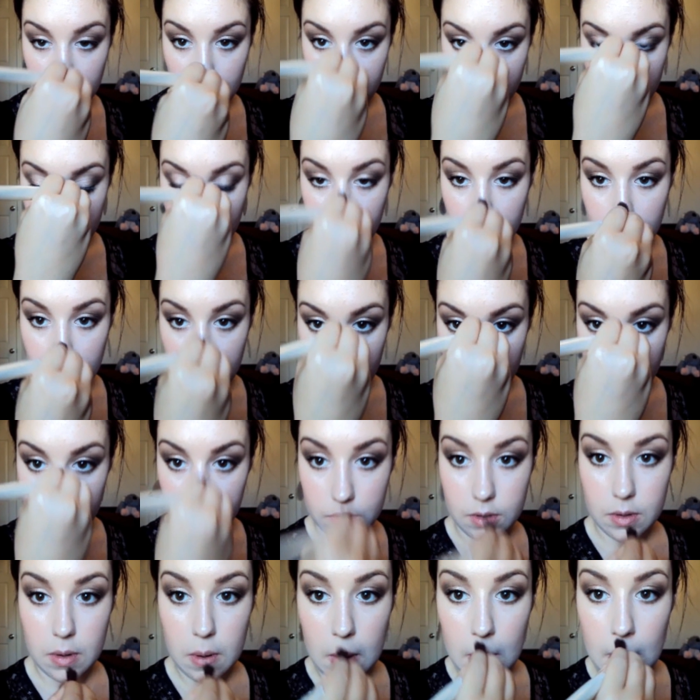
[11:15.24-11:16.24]
Put it on my
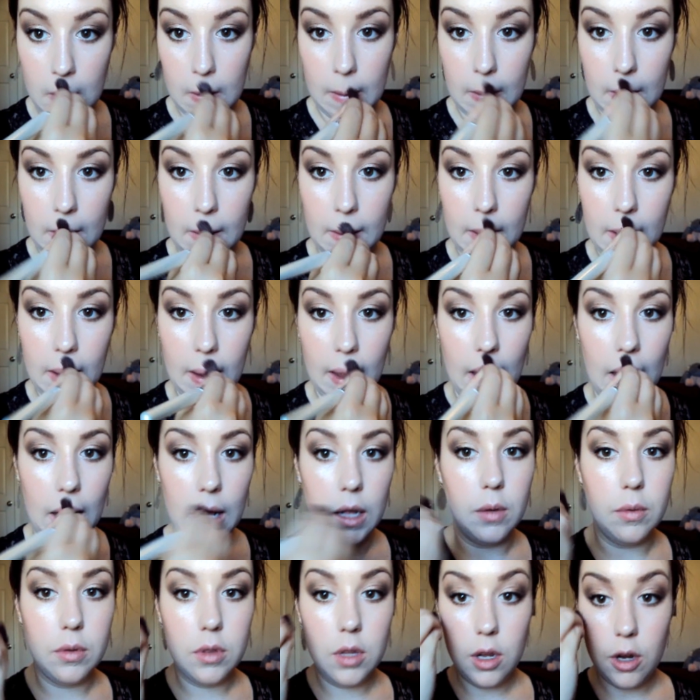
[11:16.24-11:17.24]
nose.
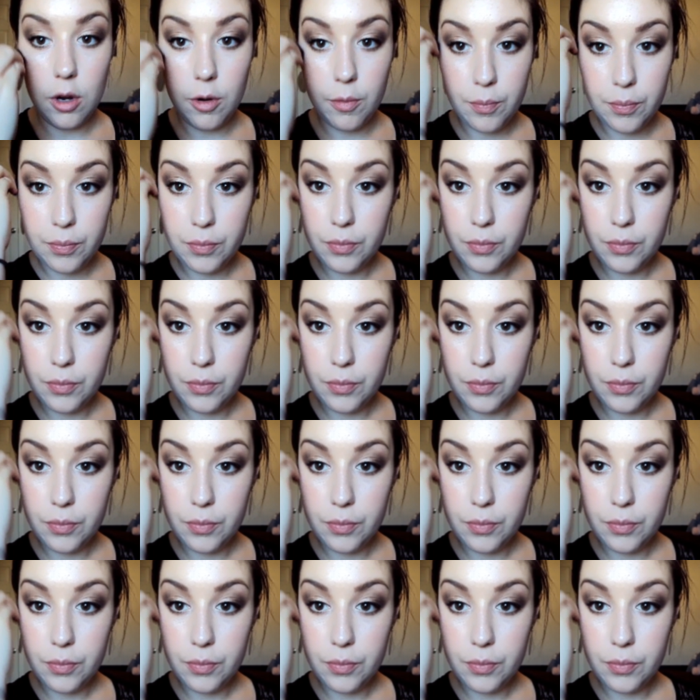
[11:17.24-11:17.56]
Over there.